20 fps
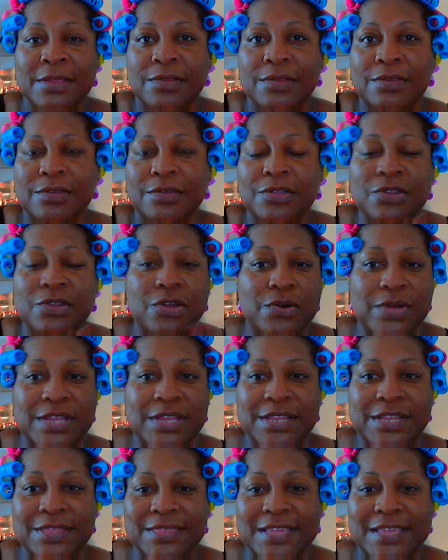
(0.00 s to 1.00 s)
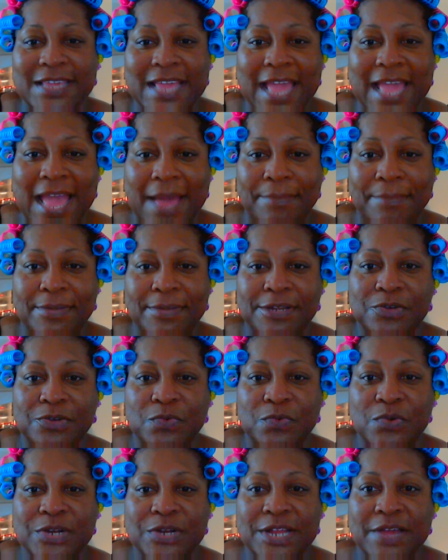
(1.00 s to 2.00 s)
you know, anything happening or
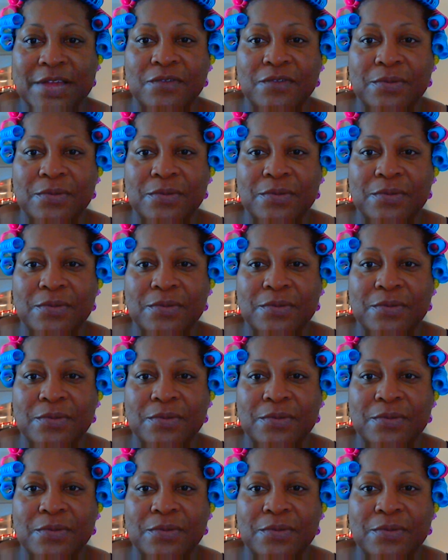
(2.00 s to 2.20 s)
whatever.